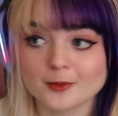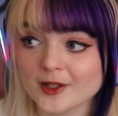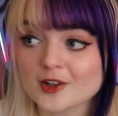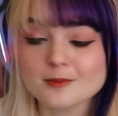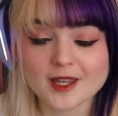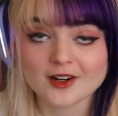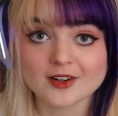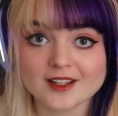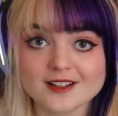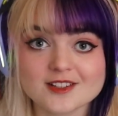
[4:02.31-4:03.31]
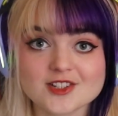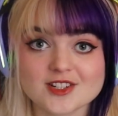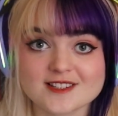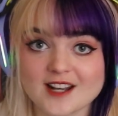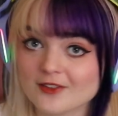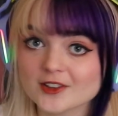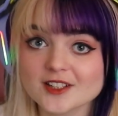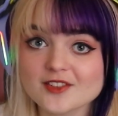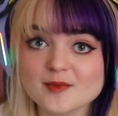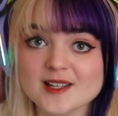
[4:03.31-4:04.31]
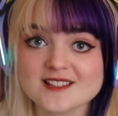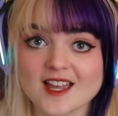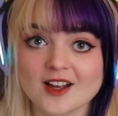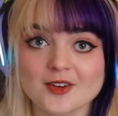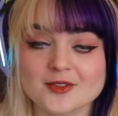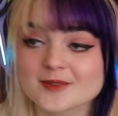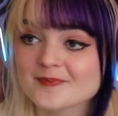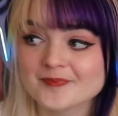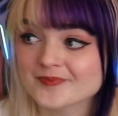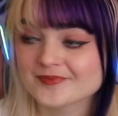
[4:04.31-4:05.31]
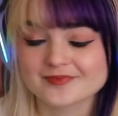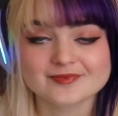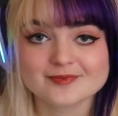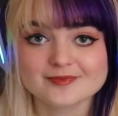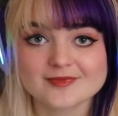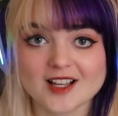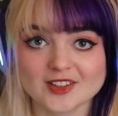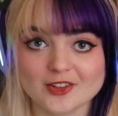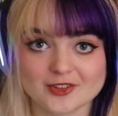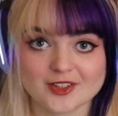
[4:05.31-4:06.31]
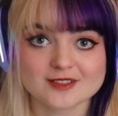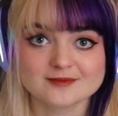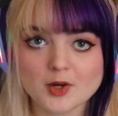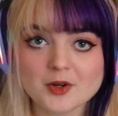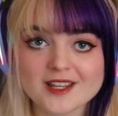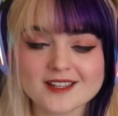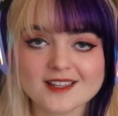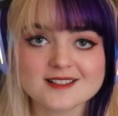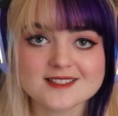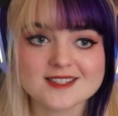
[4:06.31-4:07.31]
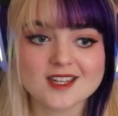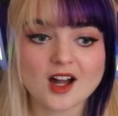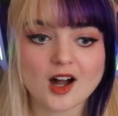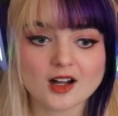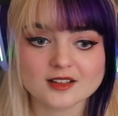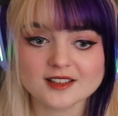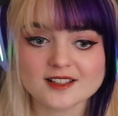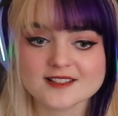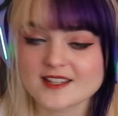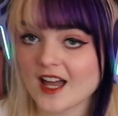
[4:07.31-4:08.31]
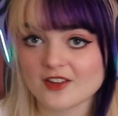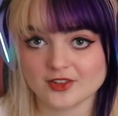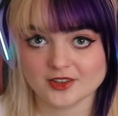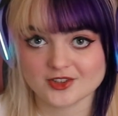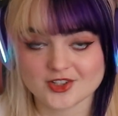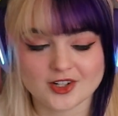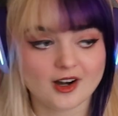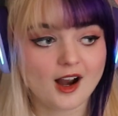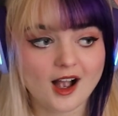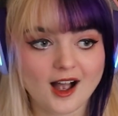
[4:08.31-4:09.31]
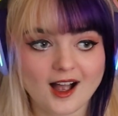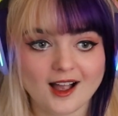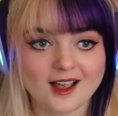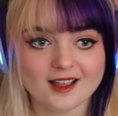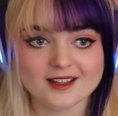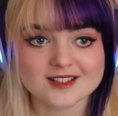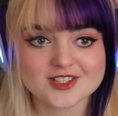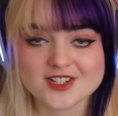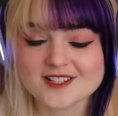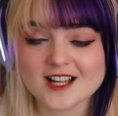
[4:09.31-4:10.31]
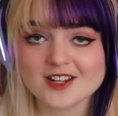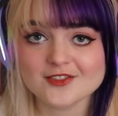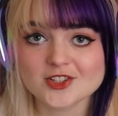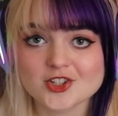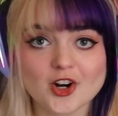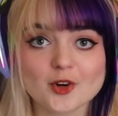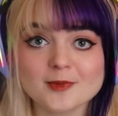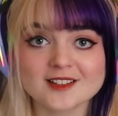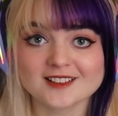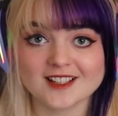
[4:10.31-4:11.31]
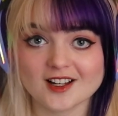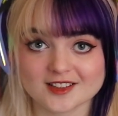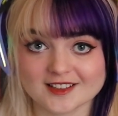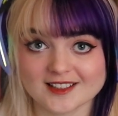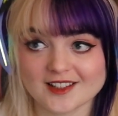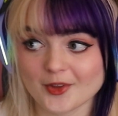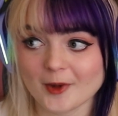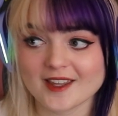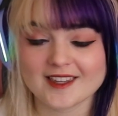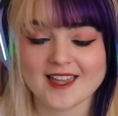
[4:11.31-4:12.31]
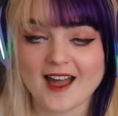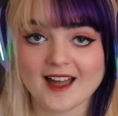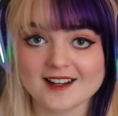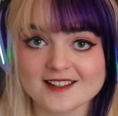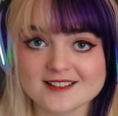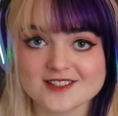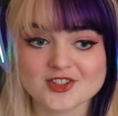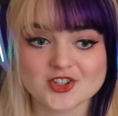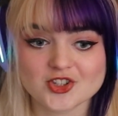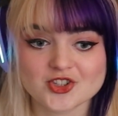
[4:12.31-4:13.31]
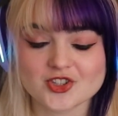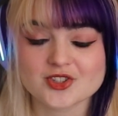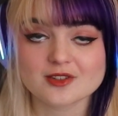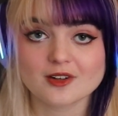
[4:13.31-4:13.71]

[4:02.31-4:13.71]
We are married. She's never leaving my town. I love her. Monique is the ugliest cat villager. She's not even charmingly ugly the way Cat is. She's just